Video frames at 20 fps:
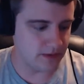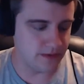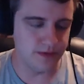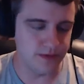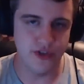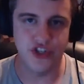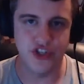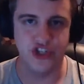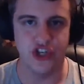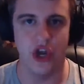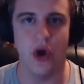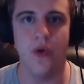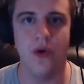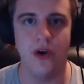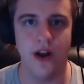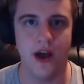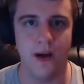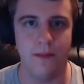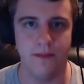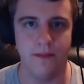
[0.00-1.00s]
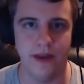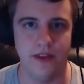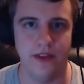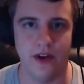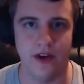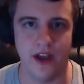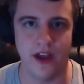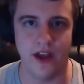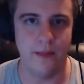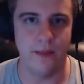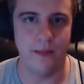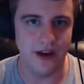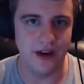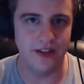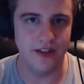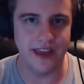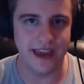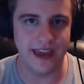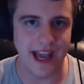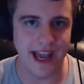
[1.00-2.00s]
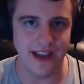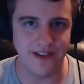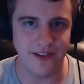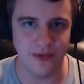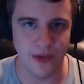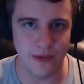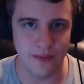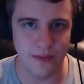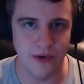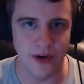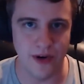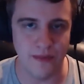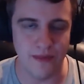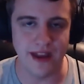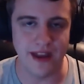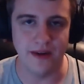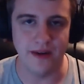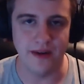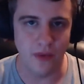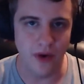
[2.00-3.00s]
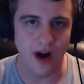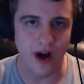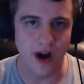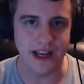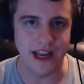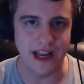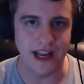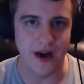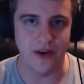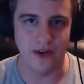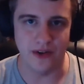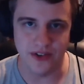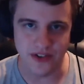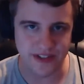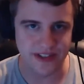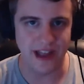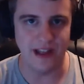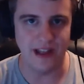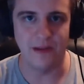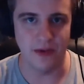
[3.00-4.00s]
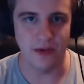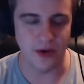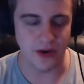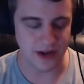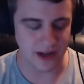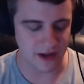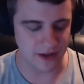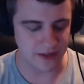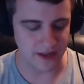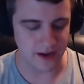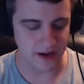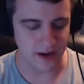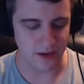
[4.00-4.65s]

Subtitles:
showing up, either coming out of the cages we put them in and walking out, or just teleporting out there.